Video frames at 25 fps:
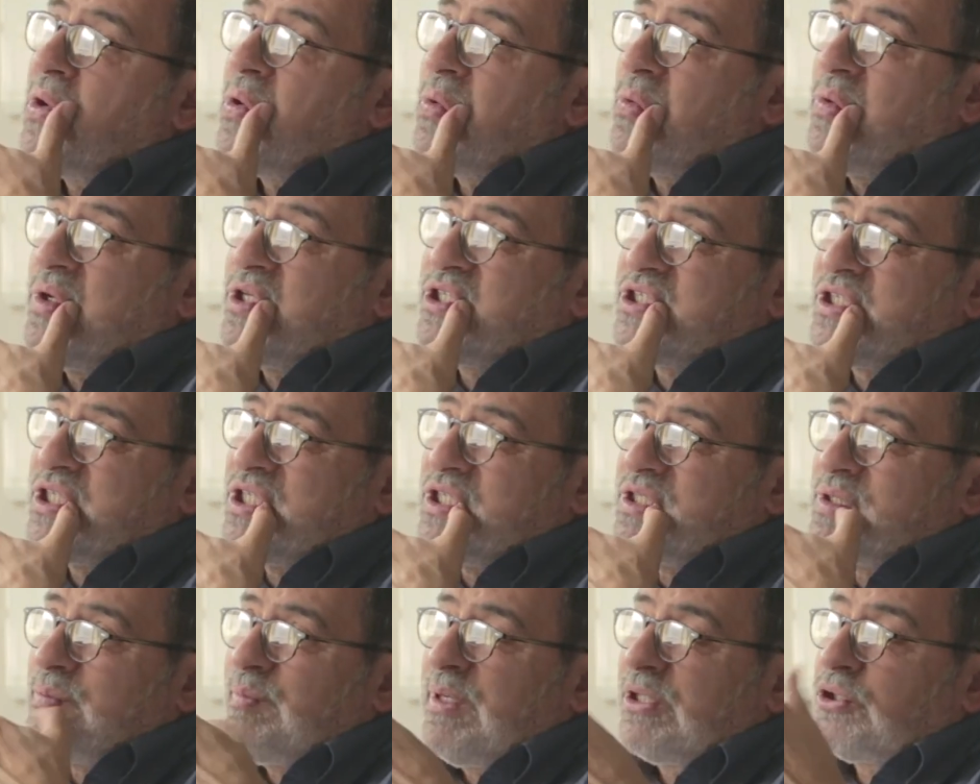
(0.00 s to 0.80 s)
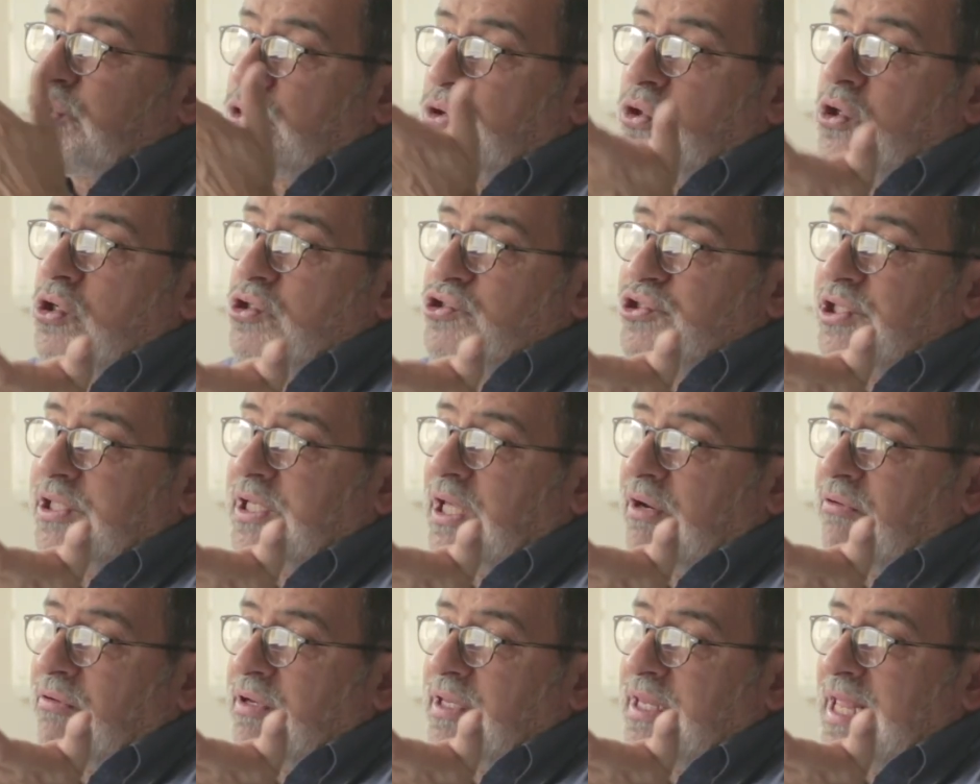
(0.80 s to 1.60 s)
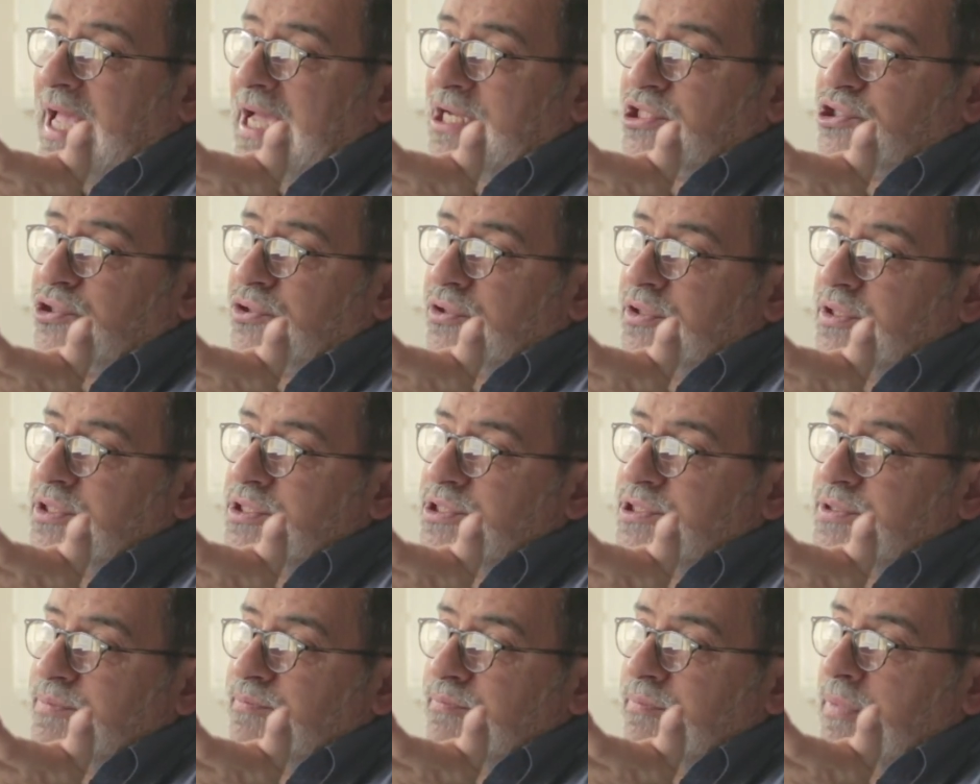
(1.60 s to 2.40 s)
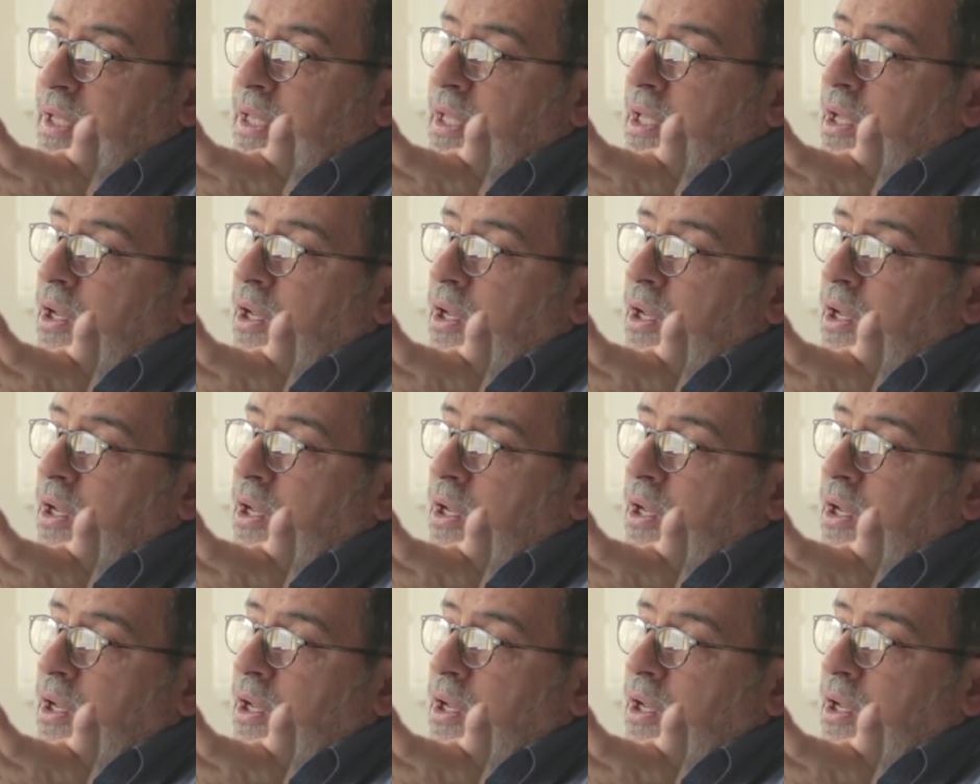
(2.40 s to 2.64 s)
which is methodological reductionism.